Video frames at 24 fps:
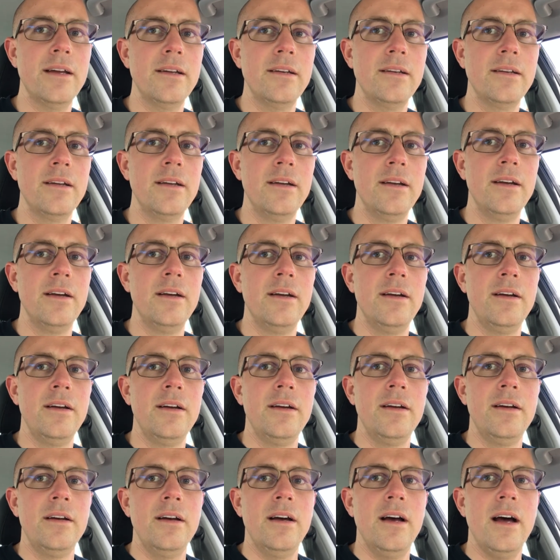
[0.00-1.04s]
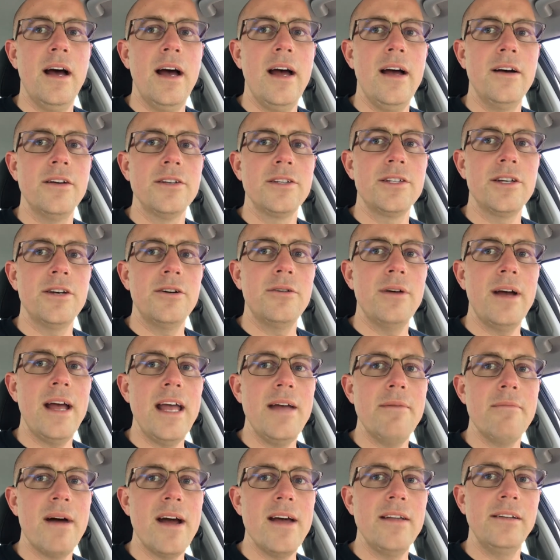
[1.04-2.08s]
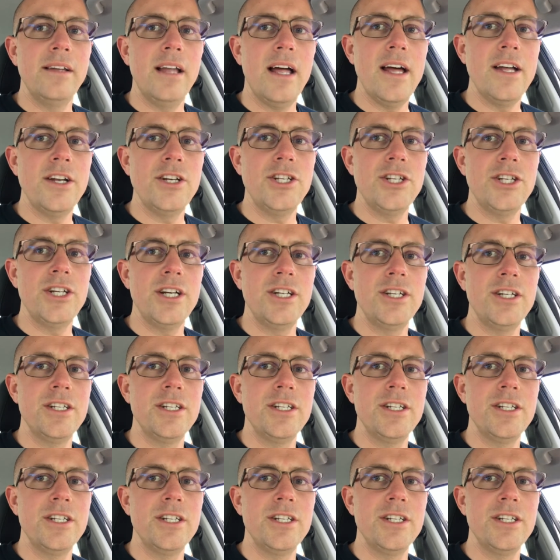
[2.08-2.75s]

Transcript: and I also ate my lunch.